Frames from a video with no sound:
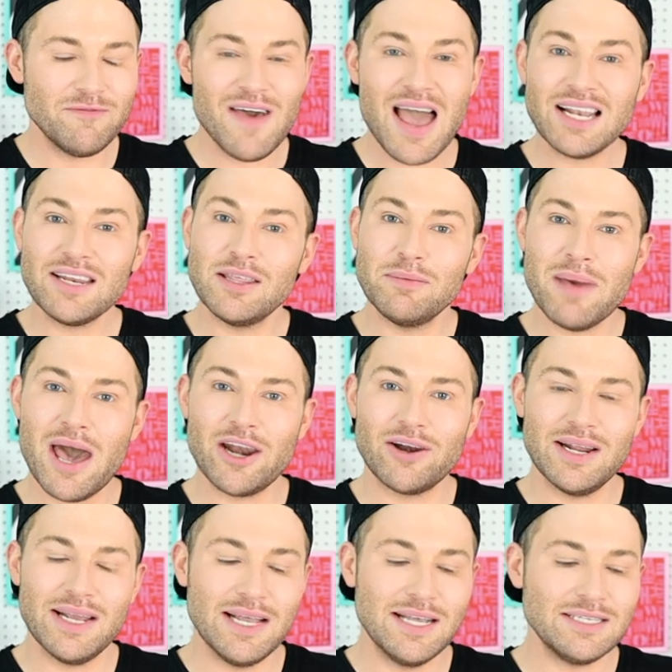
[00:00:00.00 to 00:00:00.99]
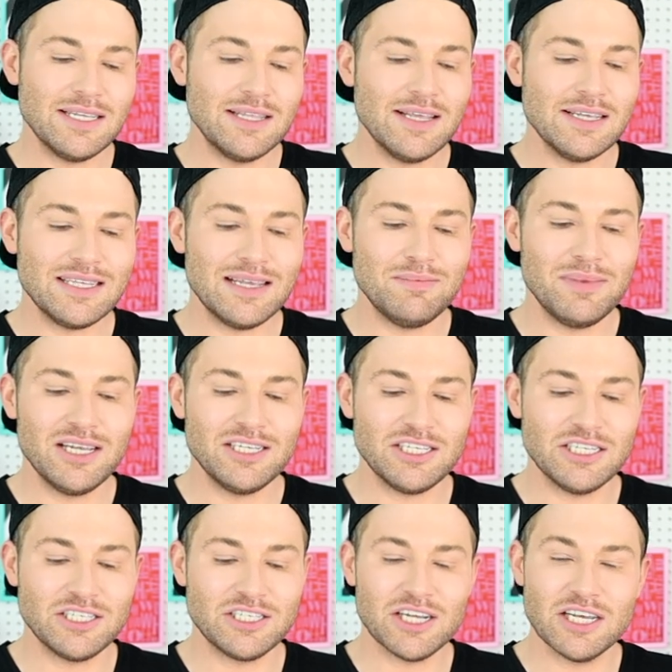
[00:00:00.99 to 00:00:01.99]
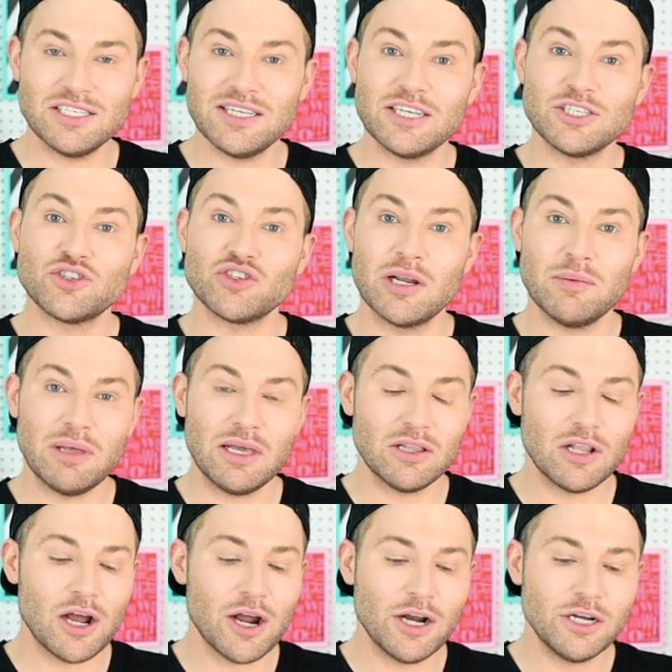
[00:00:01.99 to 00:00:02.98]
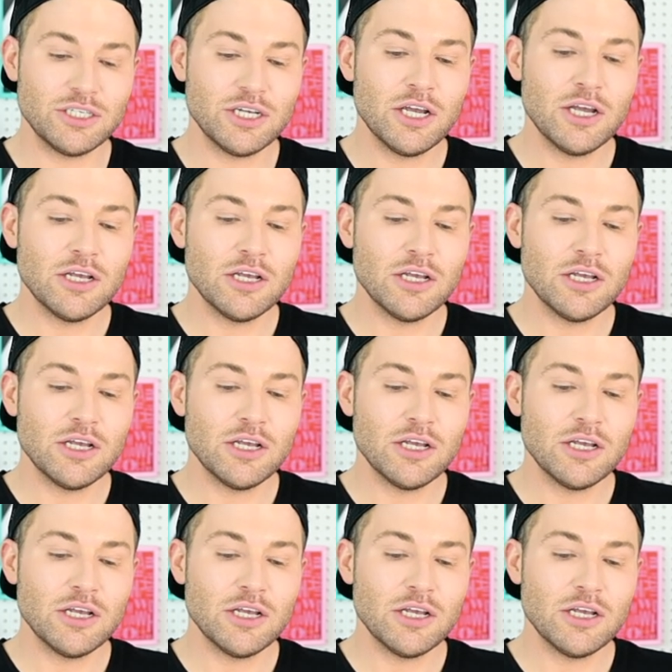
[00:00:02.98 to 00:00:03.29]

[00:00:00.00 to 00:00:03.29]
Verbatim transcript: fact of the matter is this image is just extremely large.